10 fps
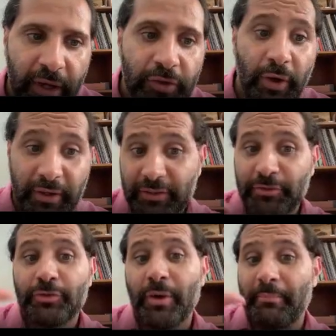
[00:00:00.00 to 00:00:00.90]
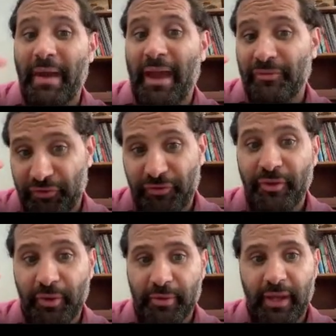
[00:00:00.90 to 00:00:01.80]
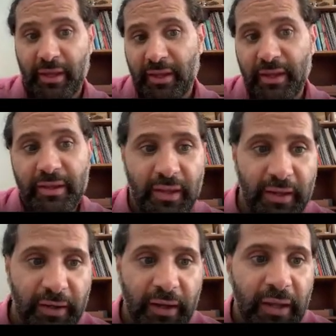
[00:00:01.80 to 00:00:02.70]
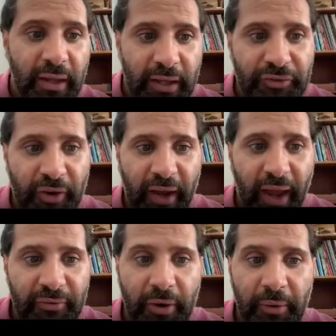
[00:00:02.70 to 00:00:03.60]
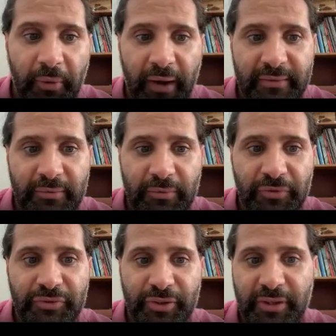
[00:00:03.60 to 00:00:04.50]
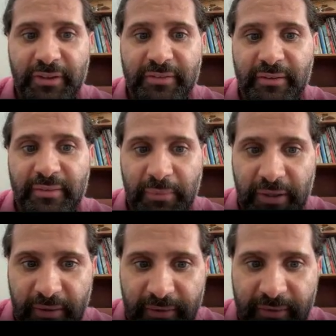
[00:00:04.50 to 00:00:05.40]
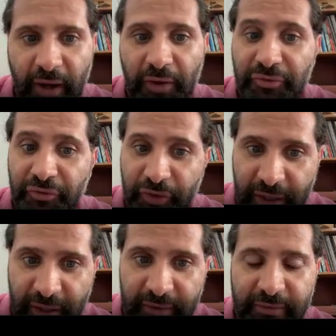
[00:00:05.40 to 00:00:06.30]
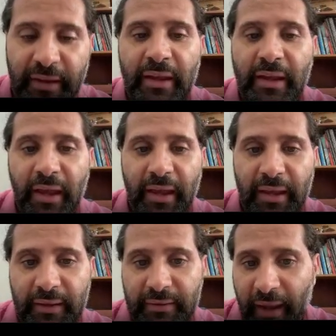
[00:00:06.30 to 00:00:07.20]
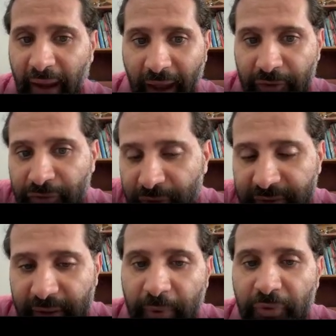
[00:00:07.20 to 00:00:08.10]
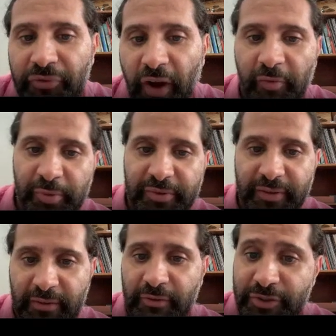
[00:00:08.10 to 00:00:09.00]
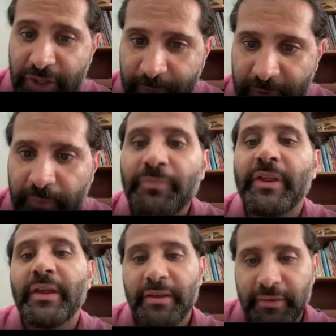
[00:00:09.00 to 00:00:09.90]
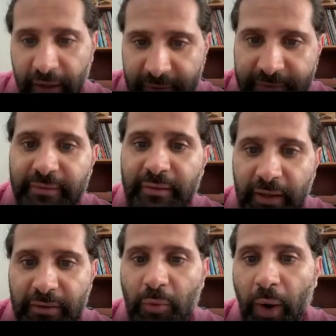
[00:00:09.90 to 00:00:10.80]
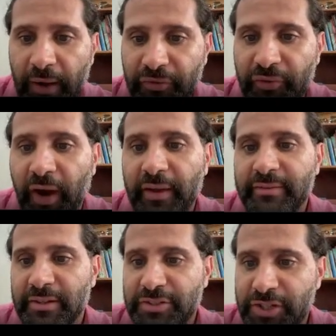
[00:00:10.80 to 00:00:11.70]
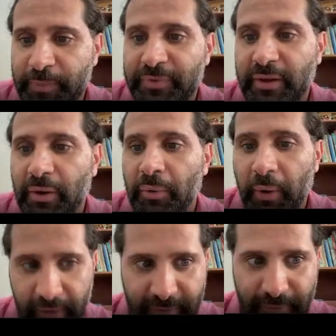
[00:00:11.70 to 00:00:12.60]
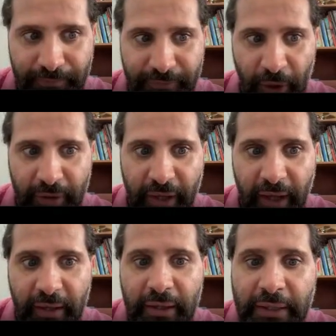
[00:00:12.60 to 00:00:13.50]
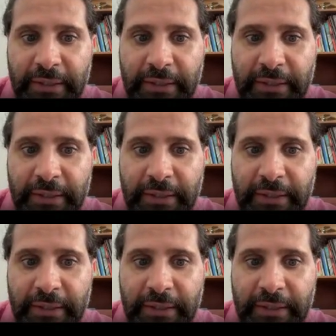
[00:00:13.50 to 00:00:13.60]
So I need to do a math, okay? Again, if I have a horizon with 30 centimeters of thickness and I have, for example, 5% of gypsum, yes, it qualifies a gypsic horizon, okay?